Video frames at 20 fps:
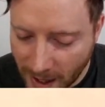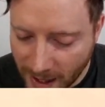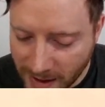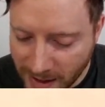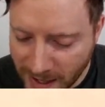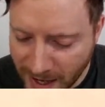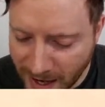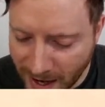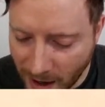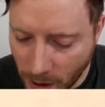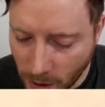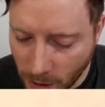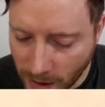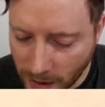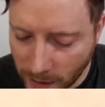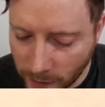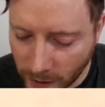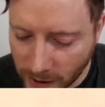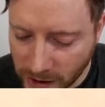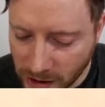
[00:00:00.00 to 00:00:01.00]
And now,
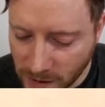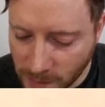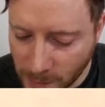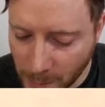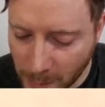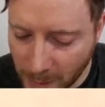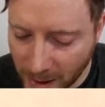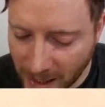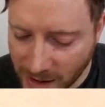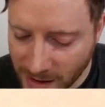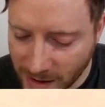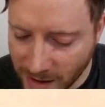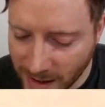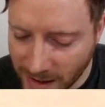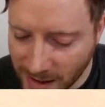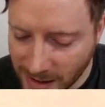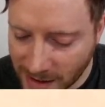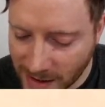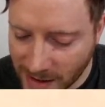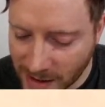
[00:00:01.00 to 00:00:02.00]
if I just bend
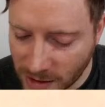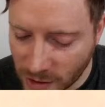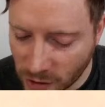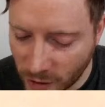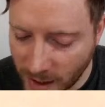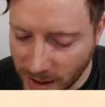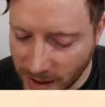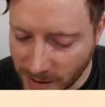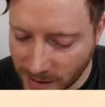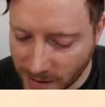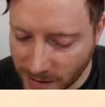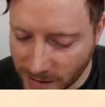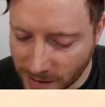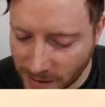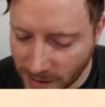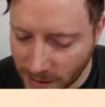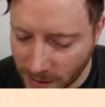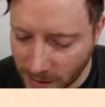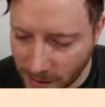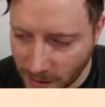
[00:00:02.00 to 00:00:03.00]
this
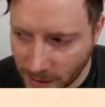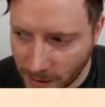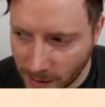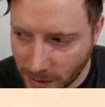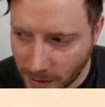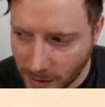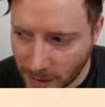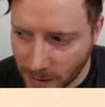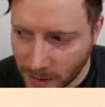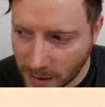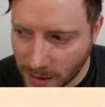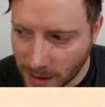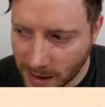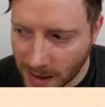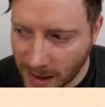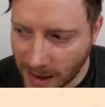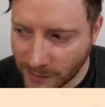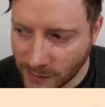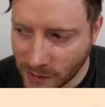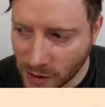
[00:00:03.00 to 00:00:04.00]
straight,
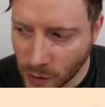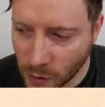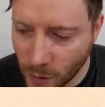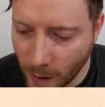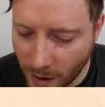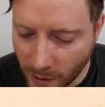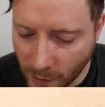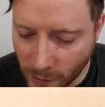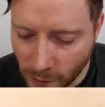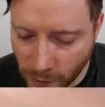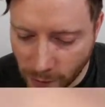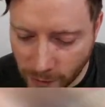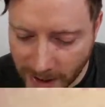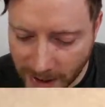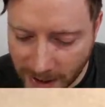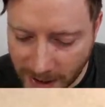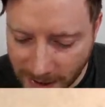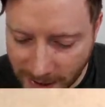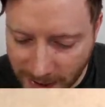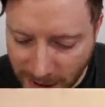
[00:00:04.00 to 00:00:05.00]
gives you a
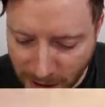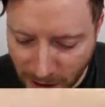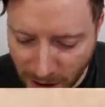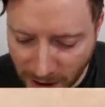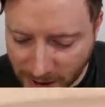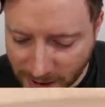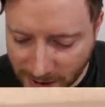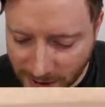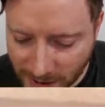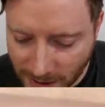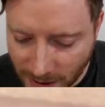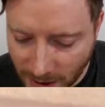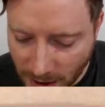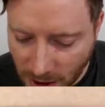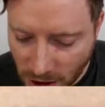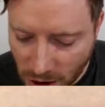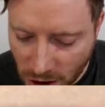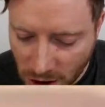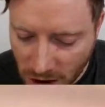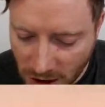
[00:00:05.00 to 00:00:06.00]
really nice
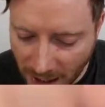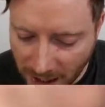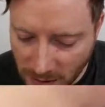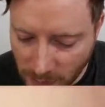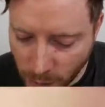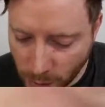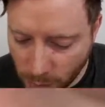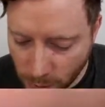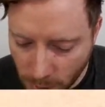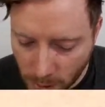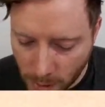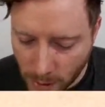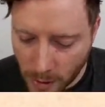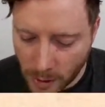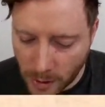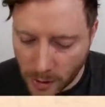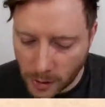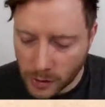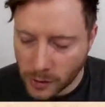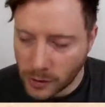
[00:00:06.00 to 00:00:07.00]
shape
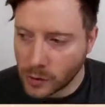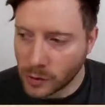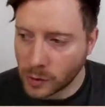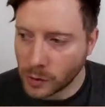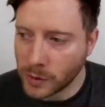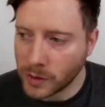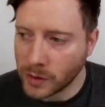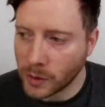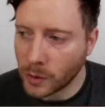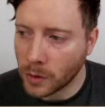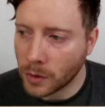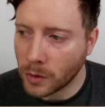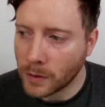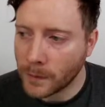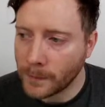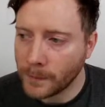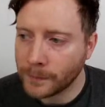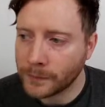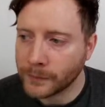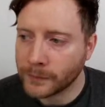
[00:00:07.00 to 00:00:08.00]
to your
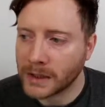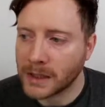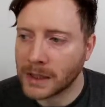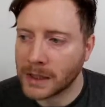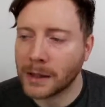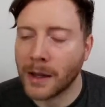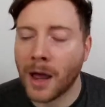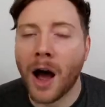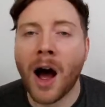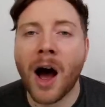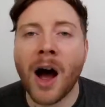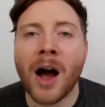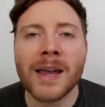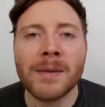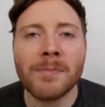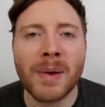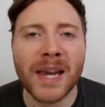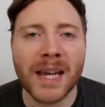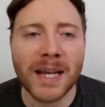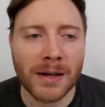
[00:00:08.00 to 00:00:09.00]
little eye
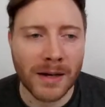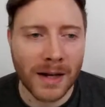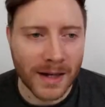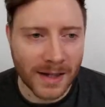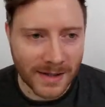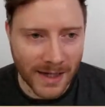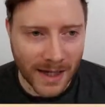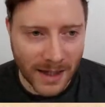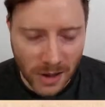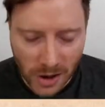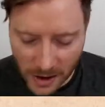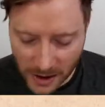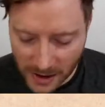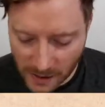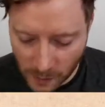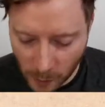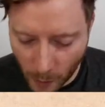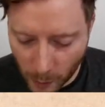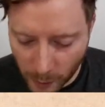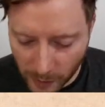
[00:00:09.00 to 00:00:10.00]
pin, essentially,
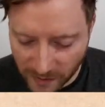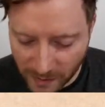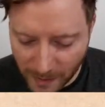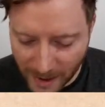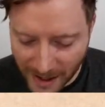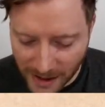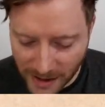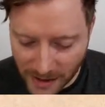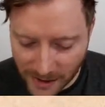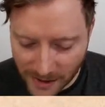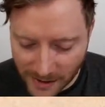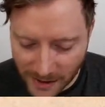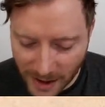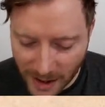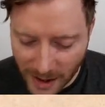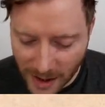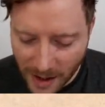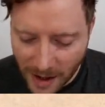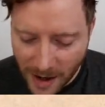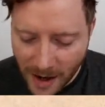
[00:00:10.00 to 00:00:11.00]
is what we've made just
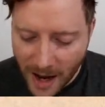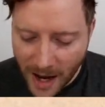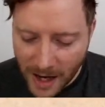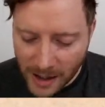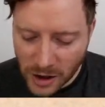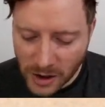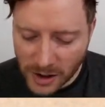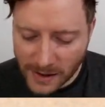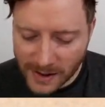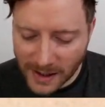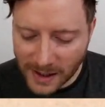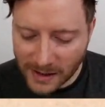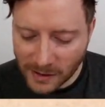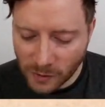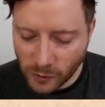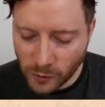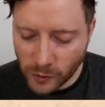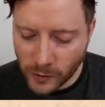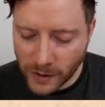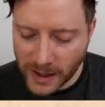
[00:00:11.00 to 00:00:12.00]
here. And you can see it's
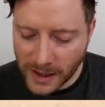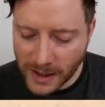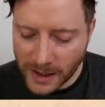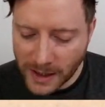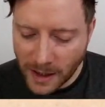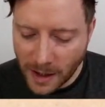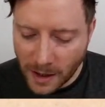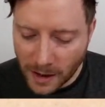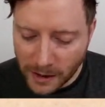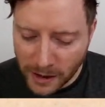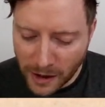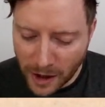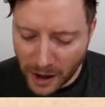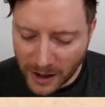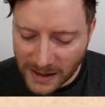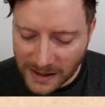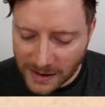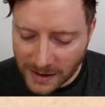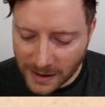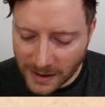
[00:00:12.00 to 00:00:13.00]
a really
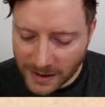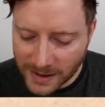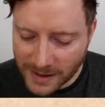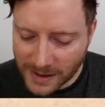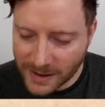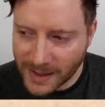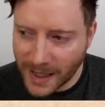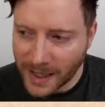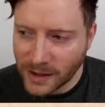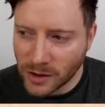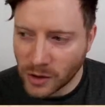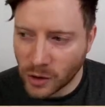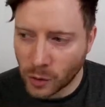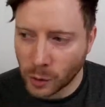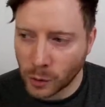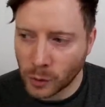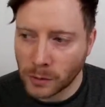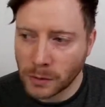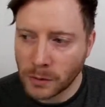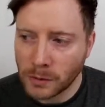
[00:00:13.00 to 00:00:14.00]
nice
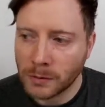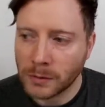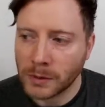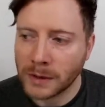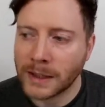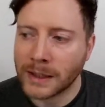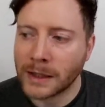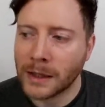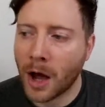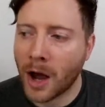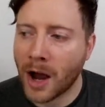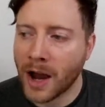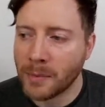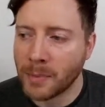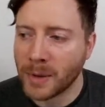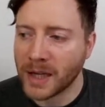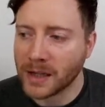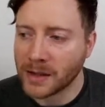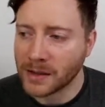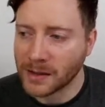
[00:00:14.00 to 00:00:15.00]
central little eye
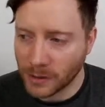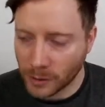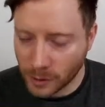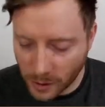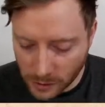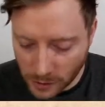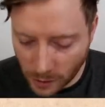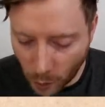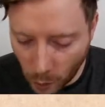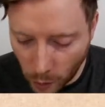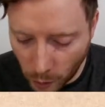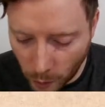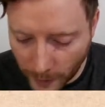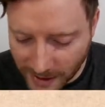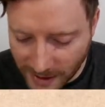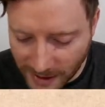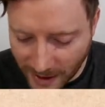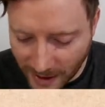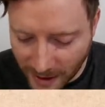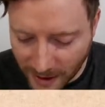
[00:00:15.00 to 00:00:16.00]
pin. So it goes all the
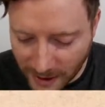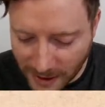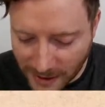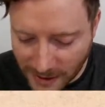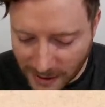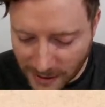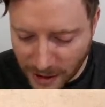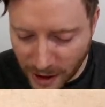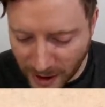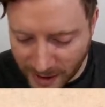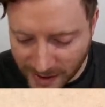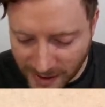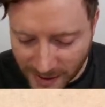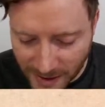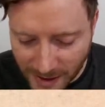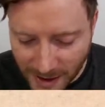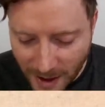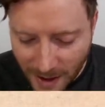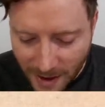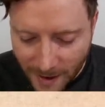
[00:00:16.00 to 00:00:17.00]
way down and it's
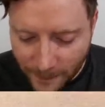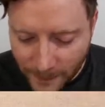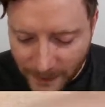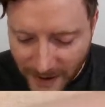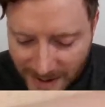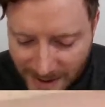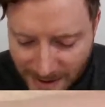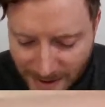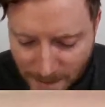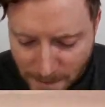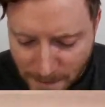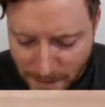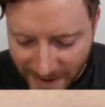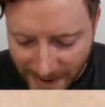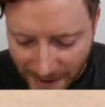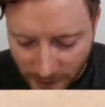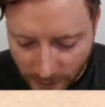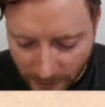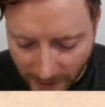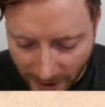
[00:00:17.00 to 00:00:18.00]
nicely in the
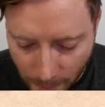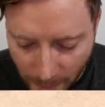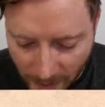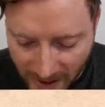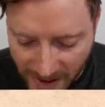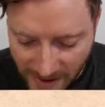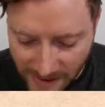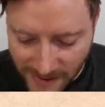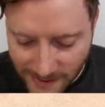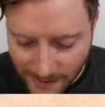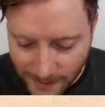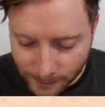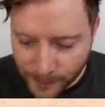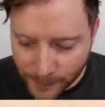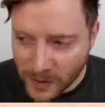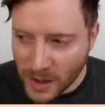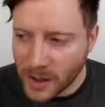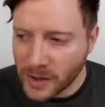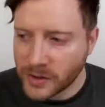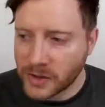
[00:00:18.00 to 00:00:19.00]
middle of our piece.
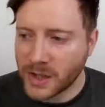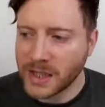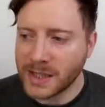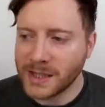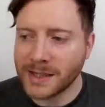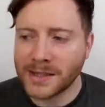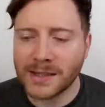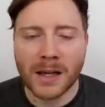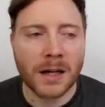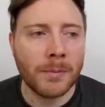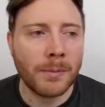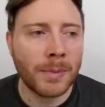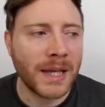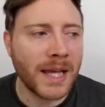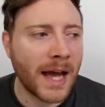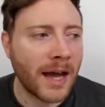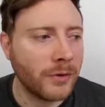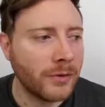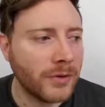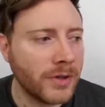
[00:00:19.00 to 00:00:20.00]
So this is going to
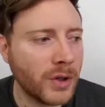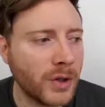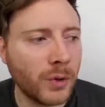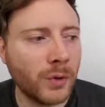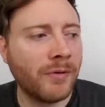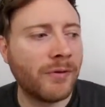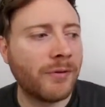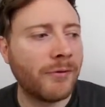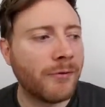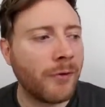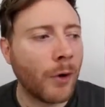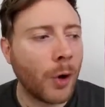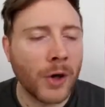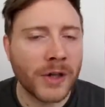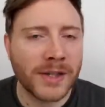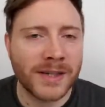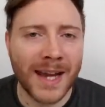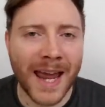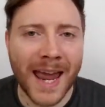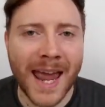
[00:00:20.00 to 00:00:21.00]
be our new
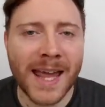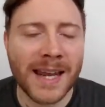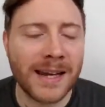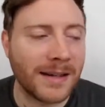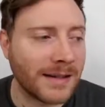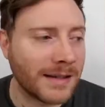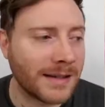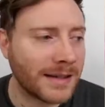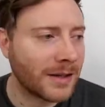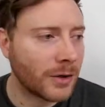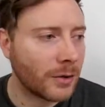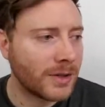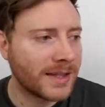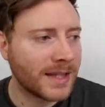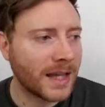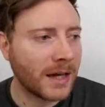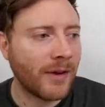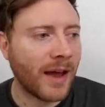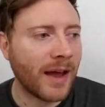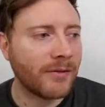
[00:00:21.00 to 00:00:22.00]
first end. So
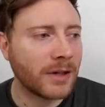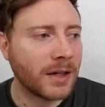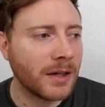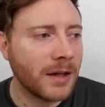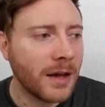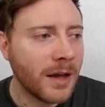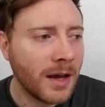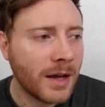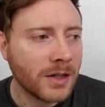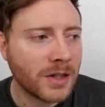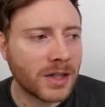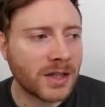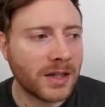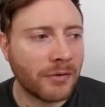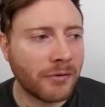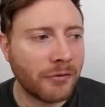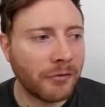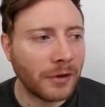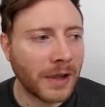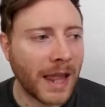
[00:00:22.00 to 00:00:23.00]
instead of having just
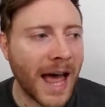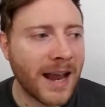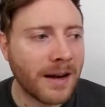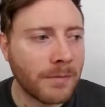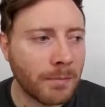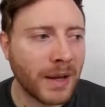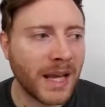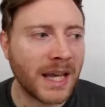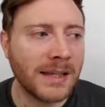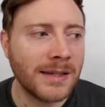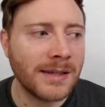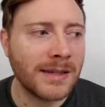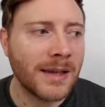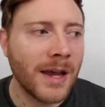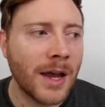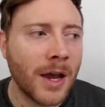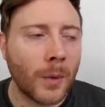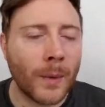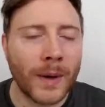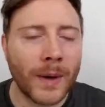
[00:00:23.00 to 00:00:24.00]
a flat piece,
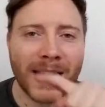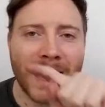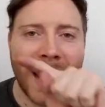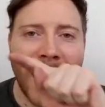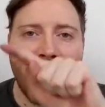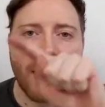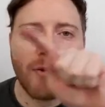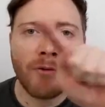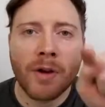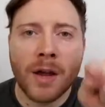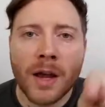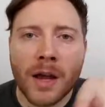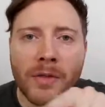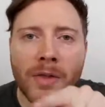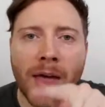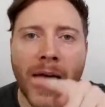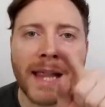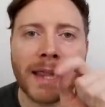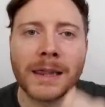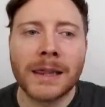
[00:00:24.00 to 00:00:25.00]
we're going to have
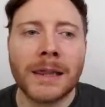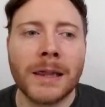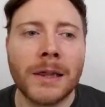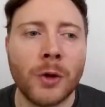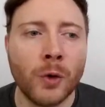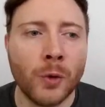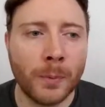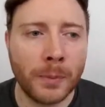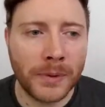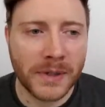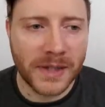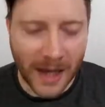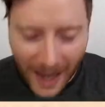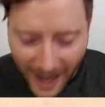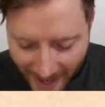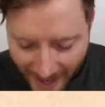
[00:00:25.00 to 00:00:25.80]
that looped